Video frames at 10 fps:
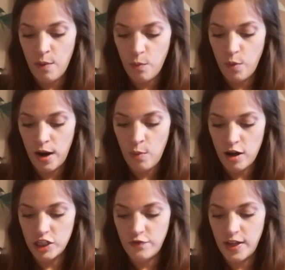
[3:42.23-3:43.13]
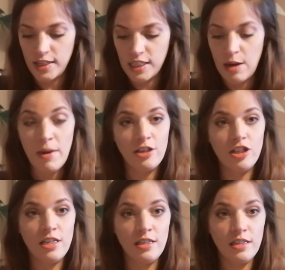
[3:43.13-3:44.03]
uh, when I watched Vin's, he
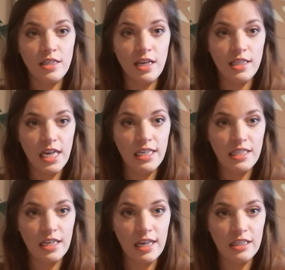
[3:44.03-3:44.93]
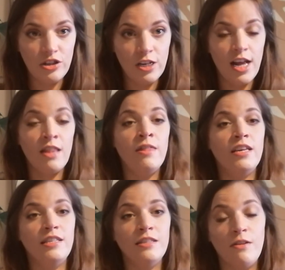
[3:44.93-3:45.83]
mentioned uh, Tasting History, and um,
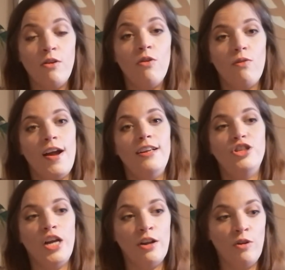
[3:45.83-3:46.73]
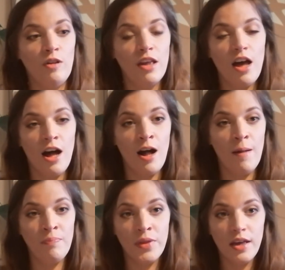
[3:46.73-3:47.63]
this is a great channel.
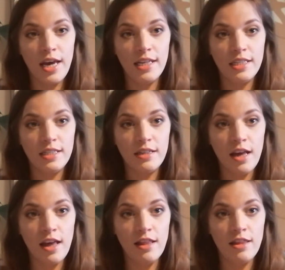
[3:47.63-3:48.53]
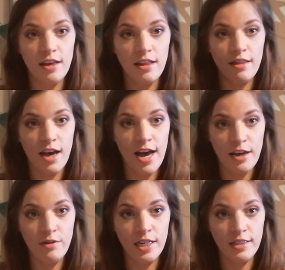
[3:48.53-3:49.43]
Um, it's uh, the, the guy
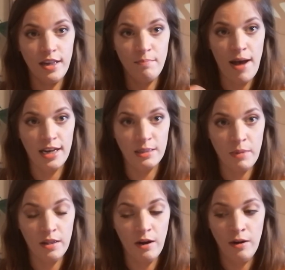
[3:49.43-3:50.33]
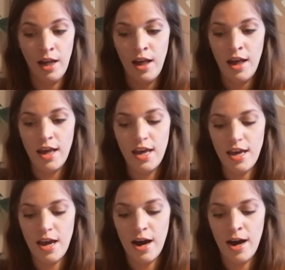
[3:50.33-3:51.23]
who does it, Max Miller.
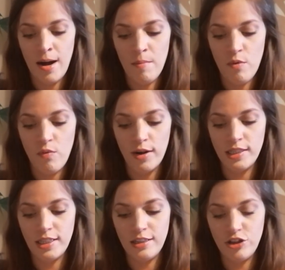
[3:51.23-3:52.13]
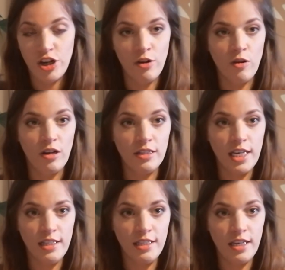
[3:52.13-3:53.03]
He um, runs this channel called
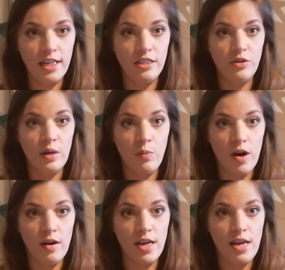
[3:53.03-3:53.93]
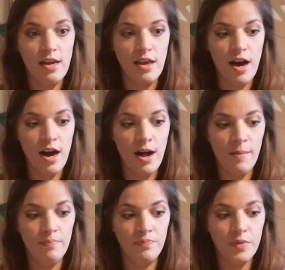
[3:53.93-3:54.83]
Tasting History where he,
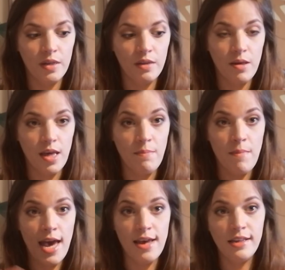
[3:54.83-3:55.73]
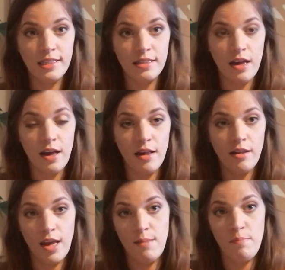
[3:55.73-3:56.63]
um, he makes, uh,
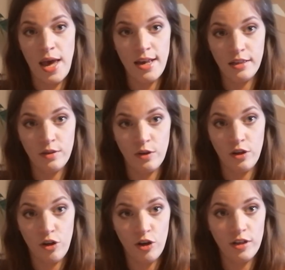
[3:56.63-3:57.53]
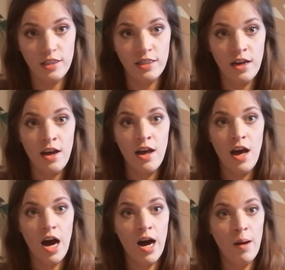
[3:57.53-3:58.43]
he bakes or cooks
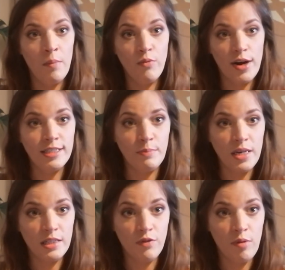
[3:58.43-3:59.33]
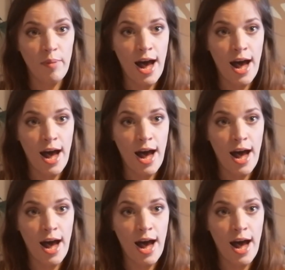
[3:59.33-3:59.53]
um, recipes from the